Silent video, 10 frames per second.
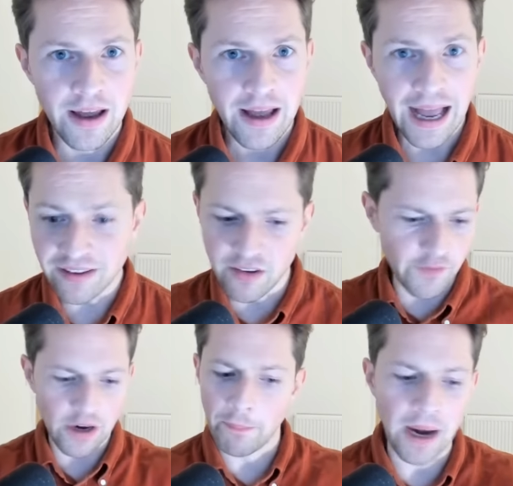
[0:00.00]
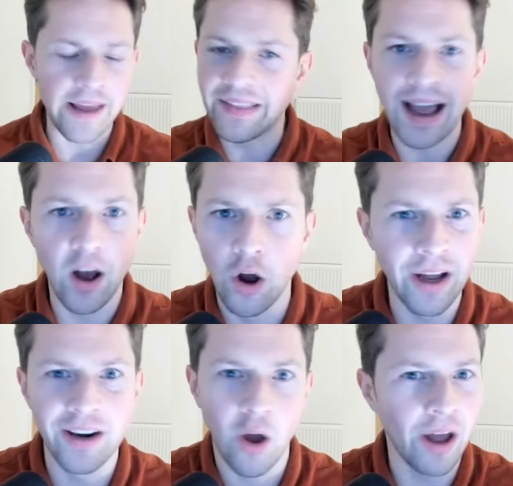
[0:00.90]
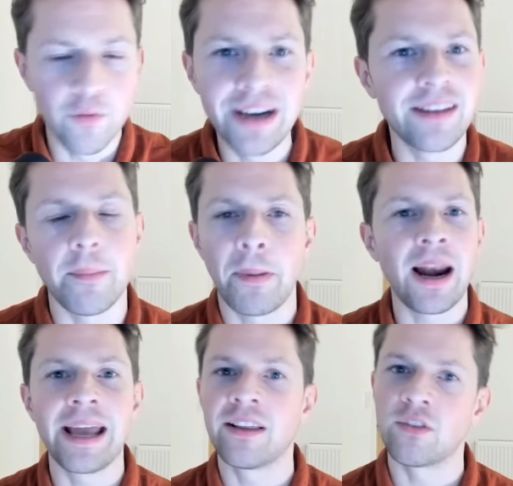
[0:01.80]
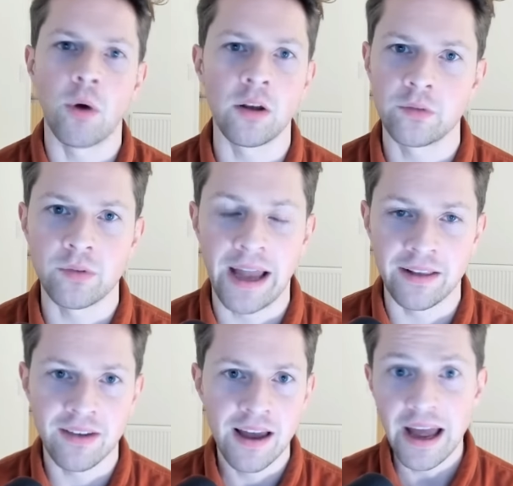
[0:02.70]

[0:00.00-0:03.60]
Aston Villa playing that high line really did play into Arsenal's hands.